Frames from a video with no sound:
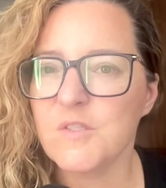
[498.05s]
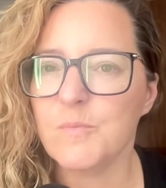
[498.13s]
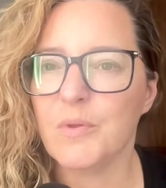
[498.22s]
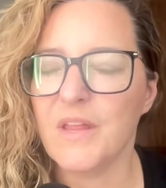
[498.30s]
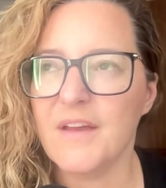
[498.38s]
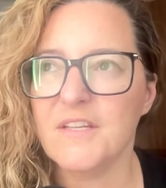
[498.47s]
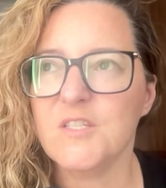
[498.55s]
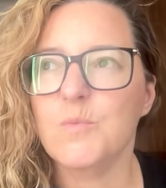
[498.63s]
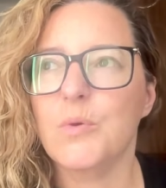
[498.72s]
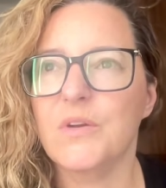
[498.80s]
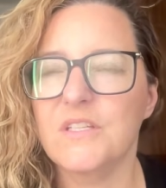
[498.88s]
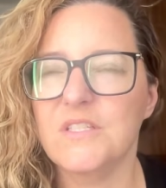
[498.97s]
plus
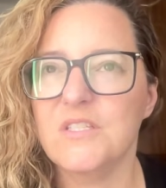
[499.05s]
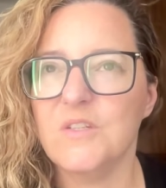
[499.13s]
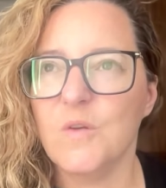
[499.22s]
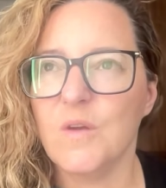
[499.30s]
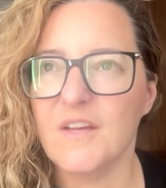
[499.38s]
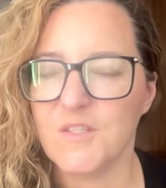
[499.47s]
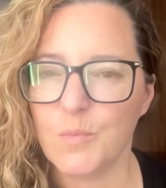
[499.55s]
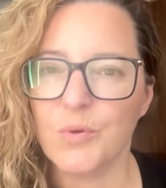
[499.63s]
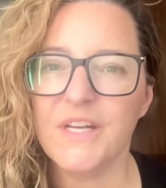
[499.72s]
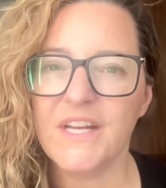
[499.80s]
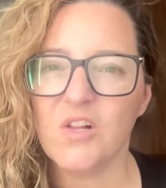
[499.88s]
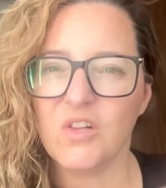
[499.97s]
puts us
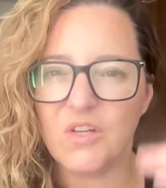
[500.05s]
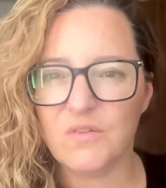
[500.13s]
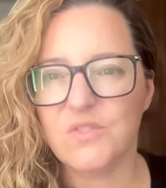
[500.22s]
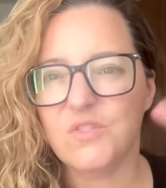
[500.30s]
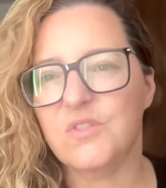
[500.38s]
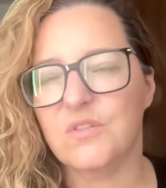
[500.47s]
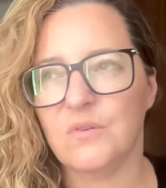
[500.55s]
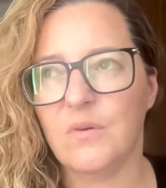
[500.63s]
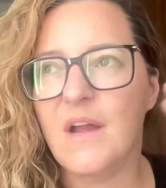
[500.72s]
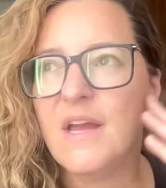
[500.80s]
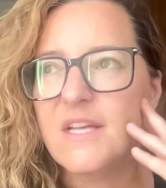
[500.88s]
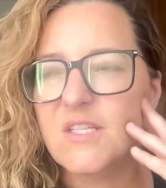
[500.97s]
pretty close to
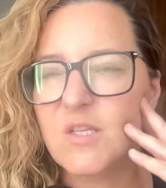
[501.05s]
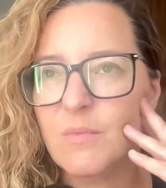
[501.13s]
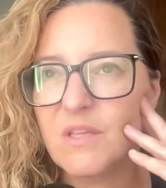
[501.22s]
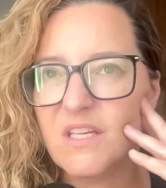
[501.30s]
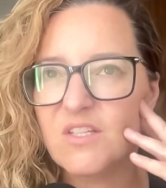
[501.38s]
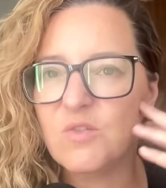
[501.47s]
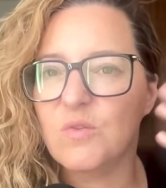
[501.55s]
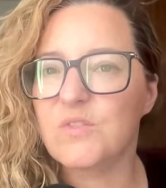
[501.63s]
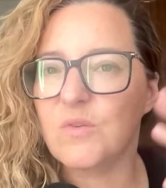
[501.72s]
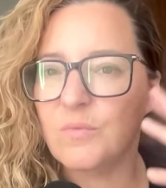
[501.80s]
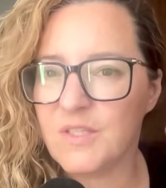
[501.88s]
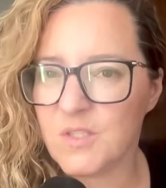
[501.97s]
some of the adults
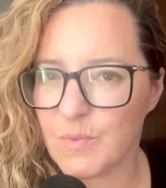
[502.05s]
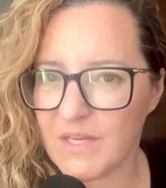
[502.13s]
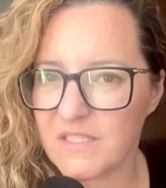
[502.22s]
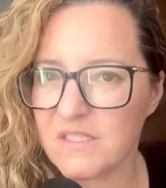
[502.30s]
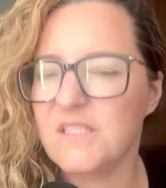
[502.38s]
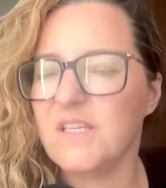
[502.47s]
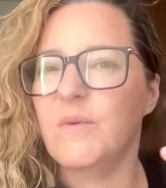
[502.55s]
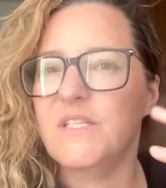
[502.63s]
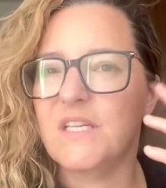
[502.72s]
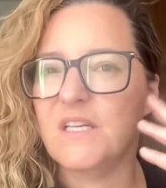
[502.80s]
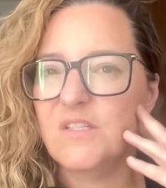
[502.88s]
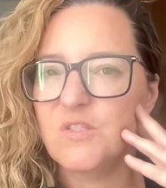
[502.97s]
only spaces that we
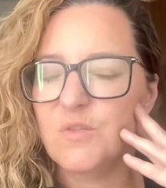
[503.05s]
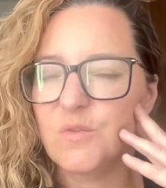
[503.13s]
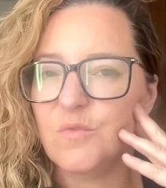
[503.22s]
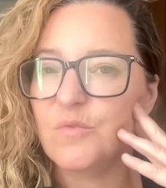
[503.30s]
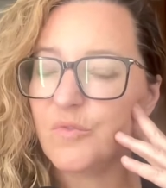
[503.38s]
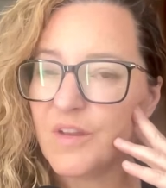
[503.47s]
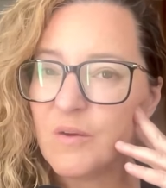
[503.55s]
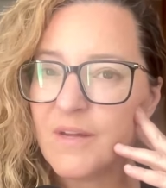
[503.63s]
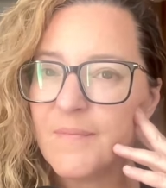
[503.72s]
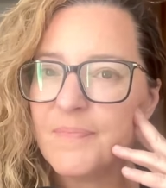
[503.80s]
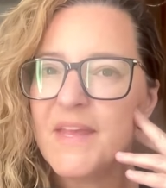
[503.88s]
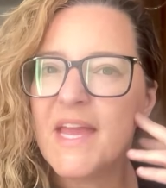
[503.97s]
tend to
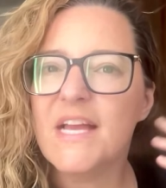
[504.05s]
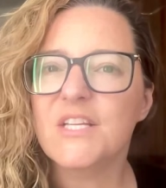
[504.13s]
frequent.